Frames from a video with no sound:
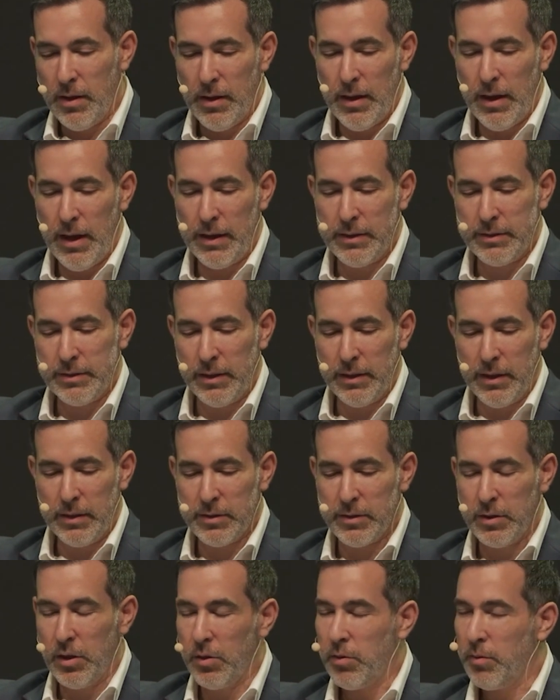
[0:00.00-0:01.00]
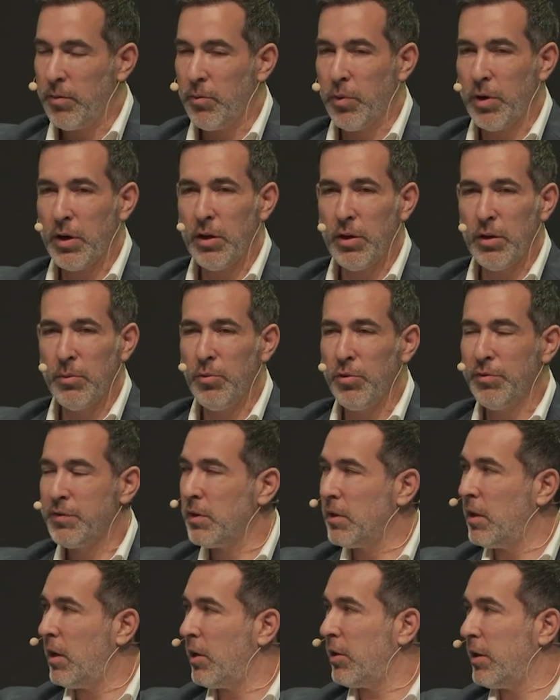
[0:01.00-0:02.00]
Excellent. So we're going to move
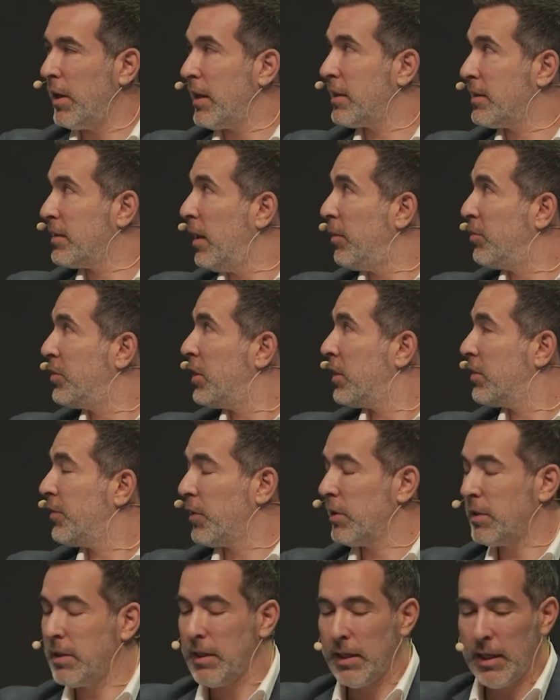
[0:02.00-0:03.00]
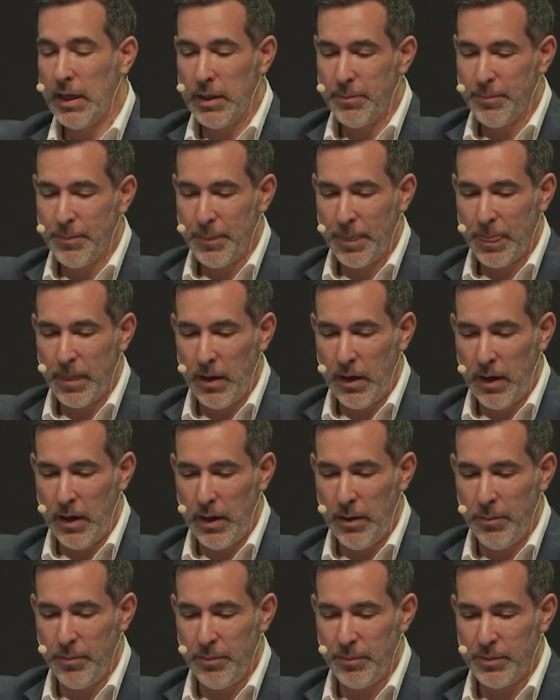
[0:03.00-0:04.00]
to our next subject for today.
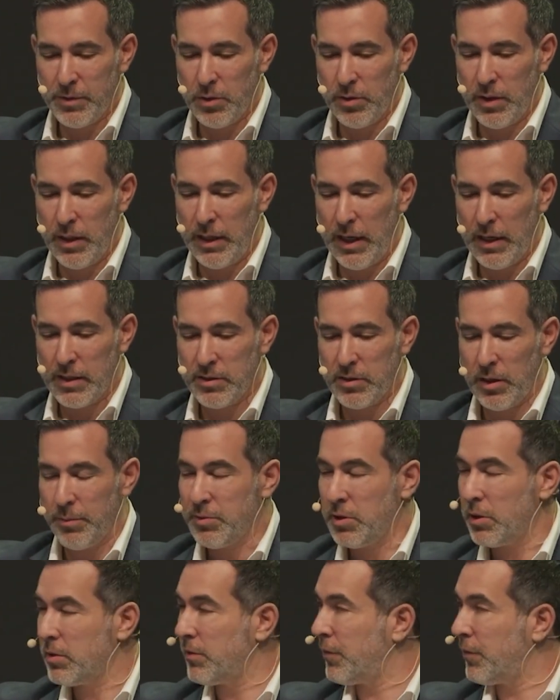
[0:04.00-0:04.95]
So the next subject